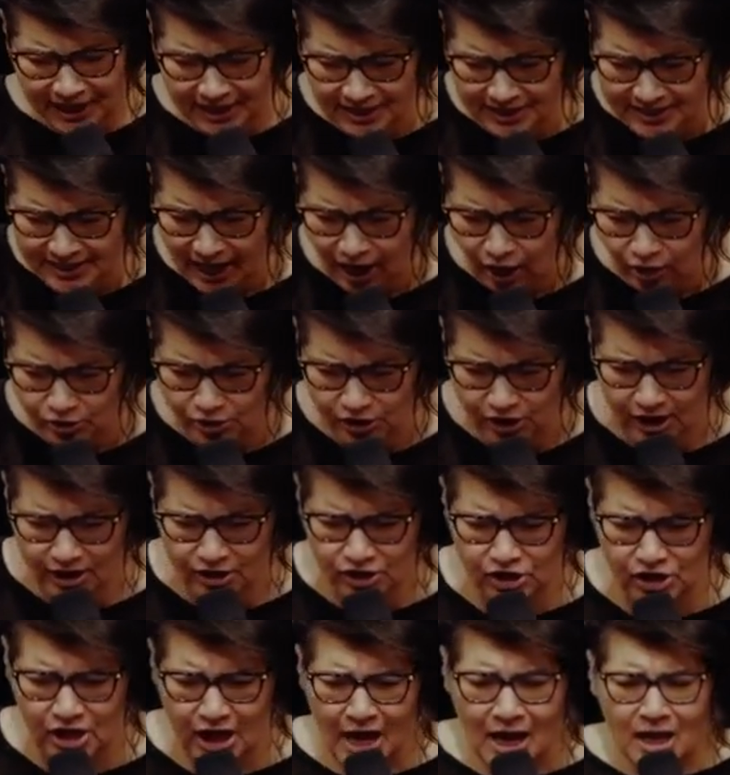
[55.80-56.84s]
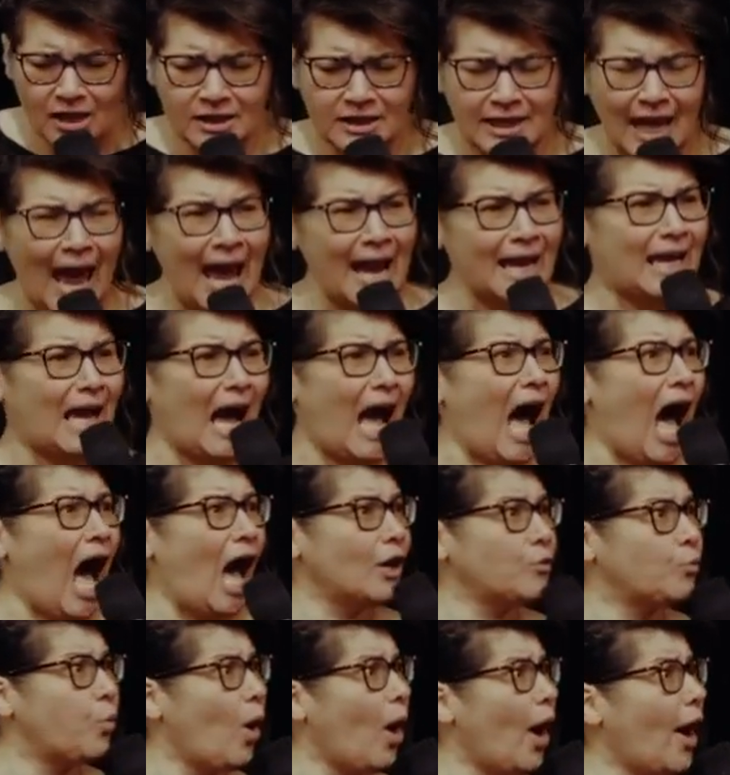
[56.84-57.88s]
tells us that
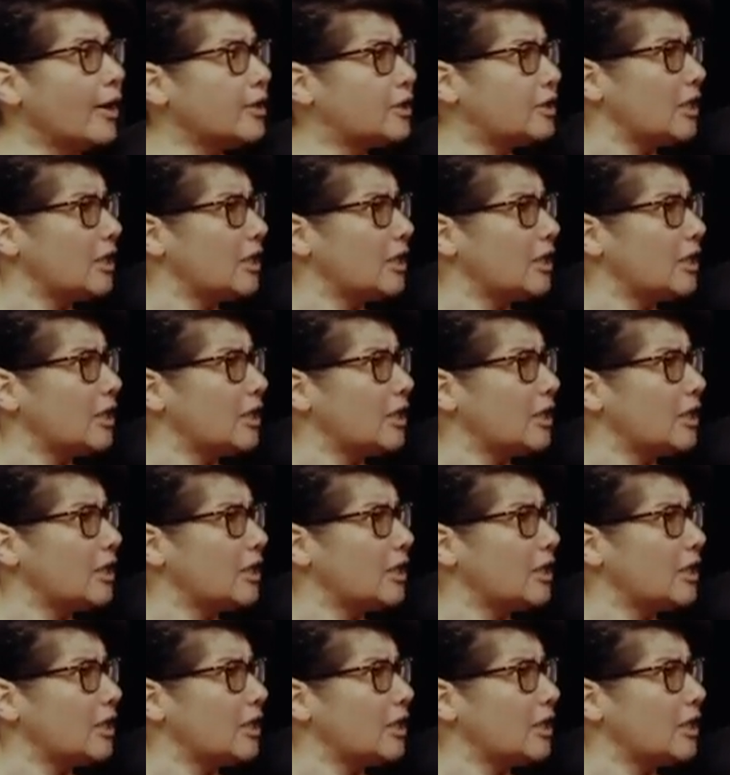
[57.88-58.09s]
God worked